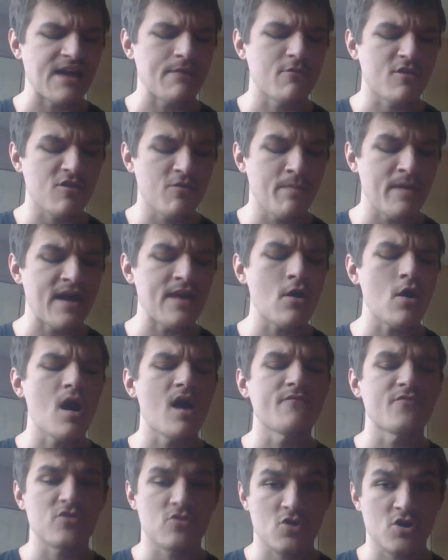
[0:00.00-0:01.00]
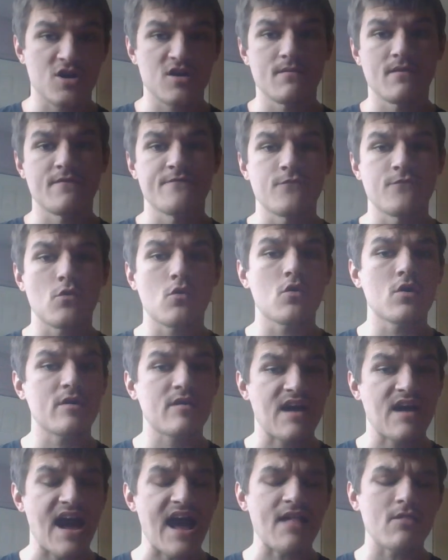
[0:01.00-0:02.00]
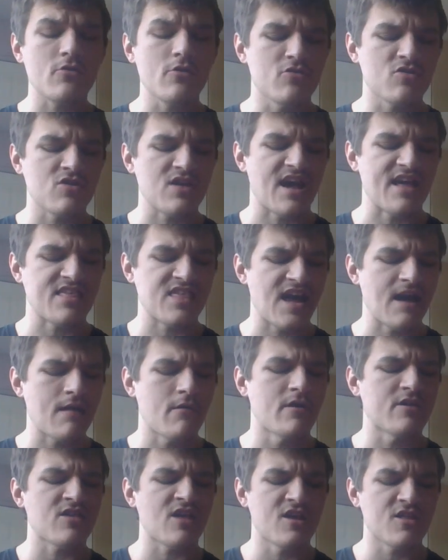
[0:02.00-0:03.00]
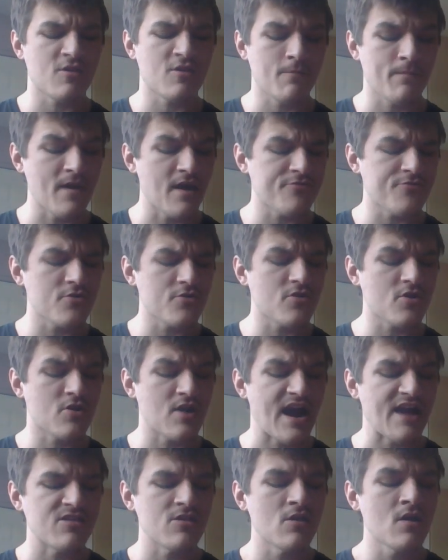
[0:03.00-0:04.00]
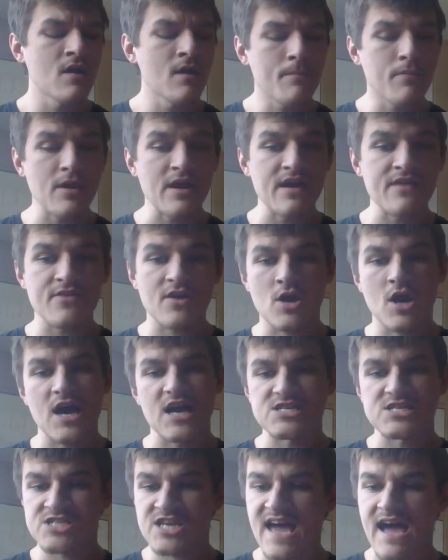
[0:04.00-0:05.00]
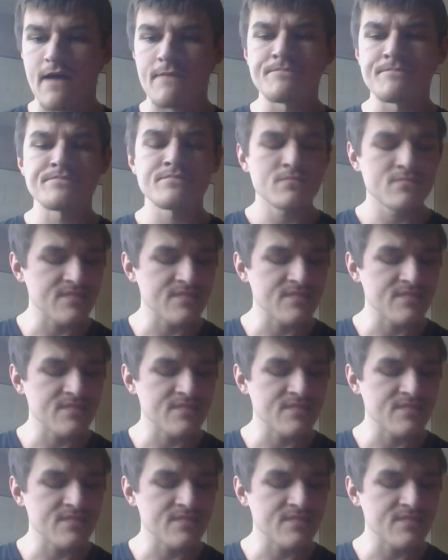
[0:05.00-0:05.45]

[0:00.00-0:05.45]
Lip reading: would spin off a turn number 4, got loose, got sideways, and spun through the grass, bringing the caution out.